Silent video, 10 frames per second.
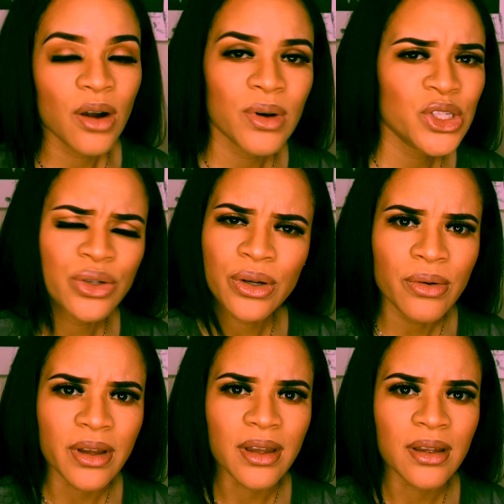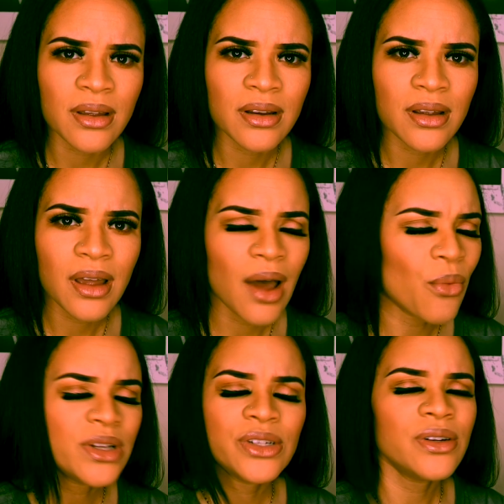girl, what you doing?
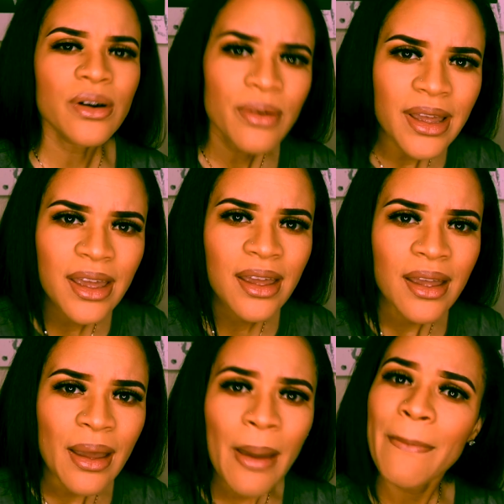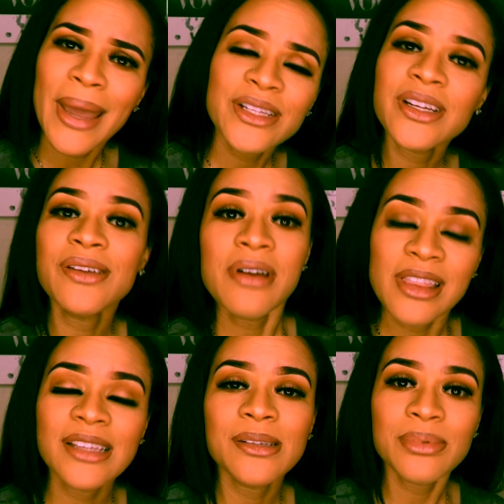What you doing? Make sure you
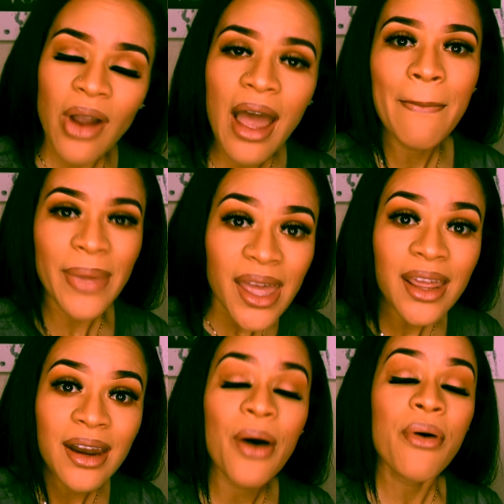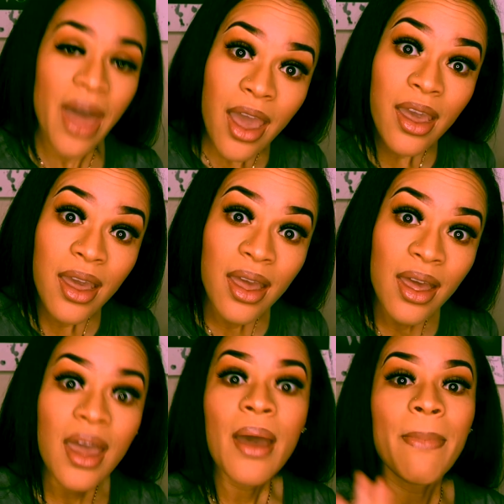hit that subscribe button, okay?
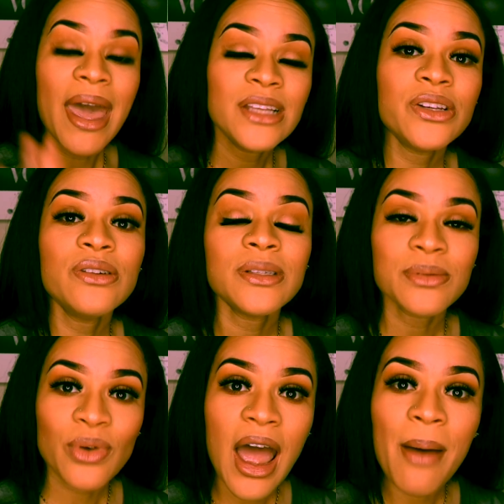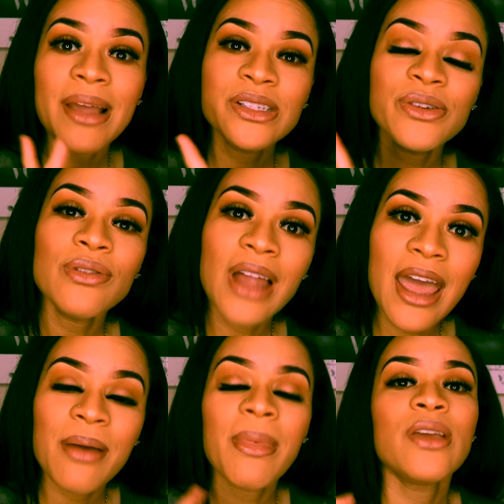Make sure you subscribe, make sure you
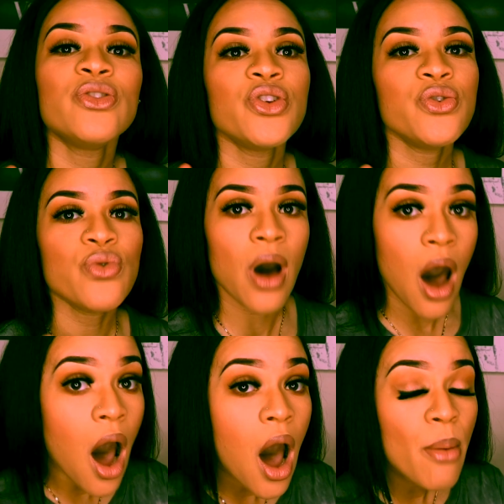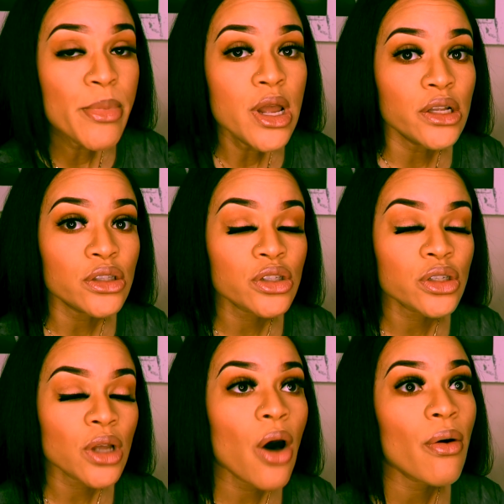like, make sure you
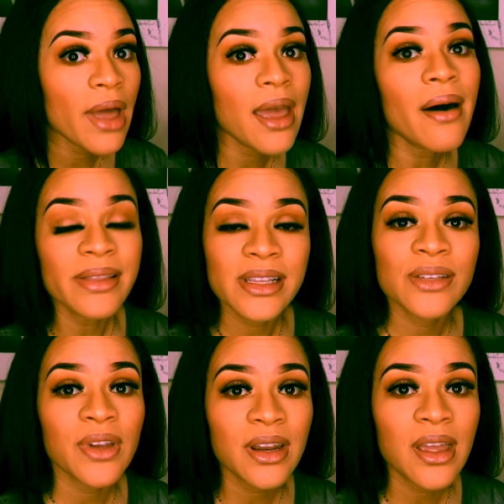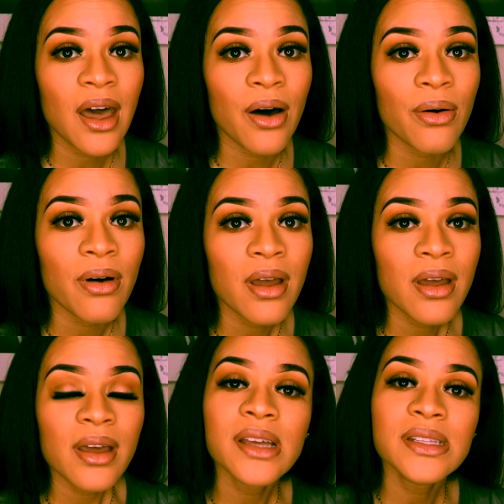comment, okay, on this video,
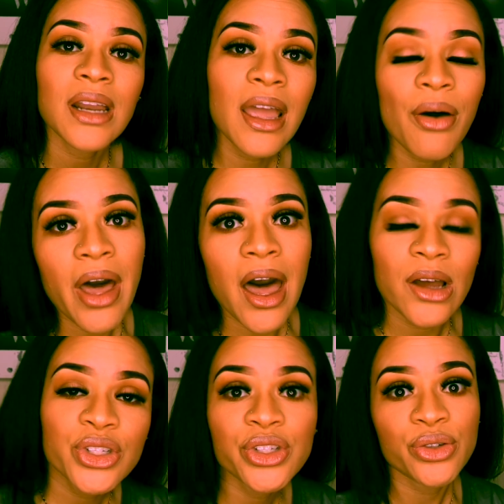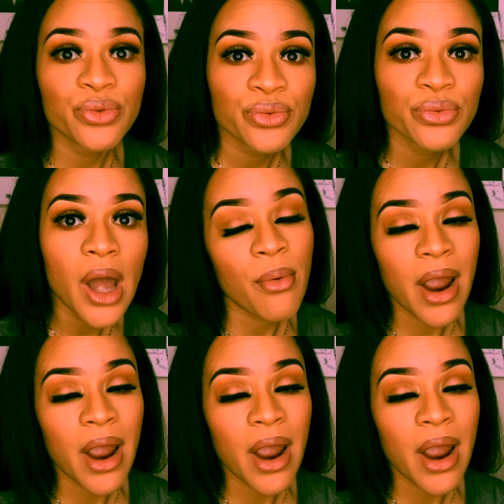because it ain't gonna cost you, all